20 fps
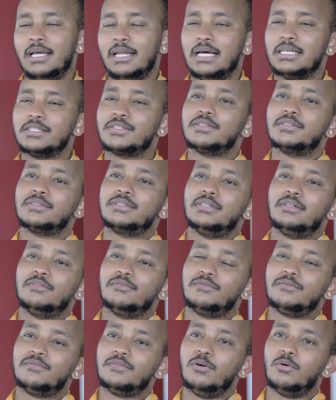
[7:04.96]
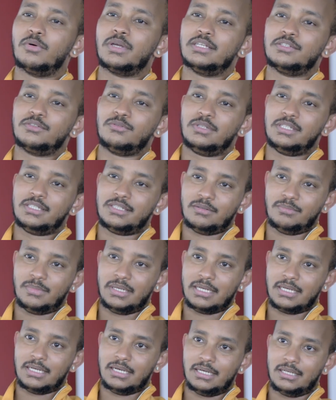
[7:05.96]
and ask yourself, okay, so these are
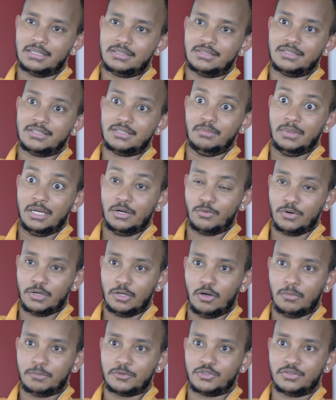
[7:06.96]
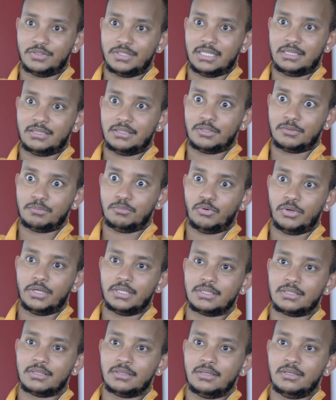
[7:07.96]
my cards, these are my real options at this
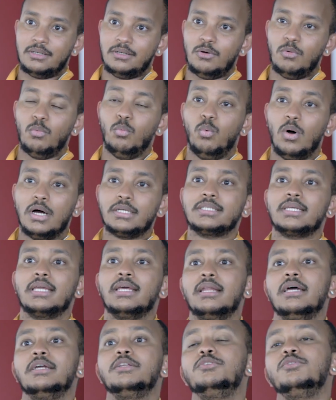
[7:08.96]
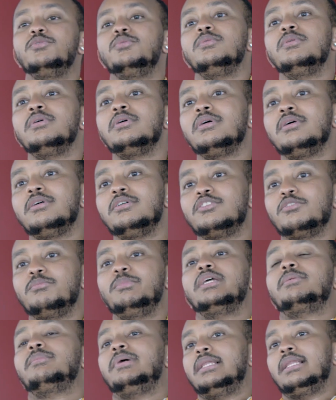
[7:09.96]
point. What can I do to
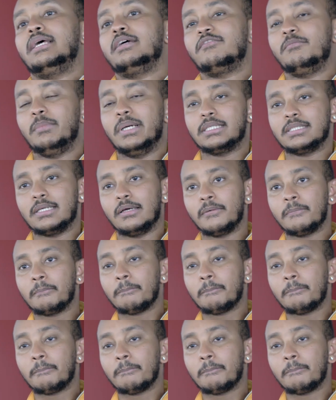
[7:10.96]
make my life better?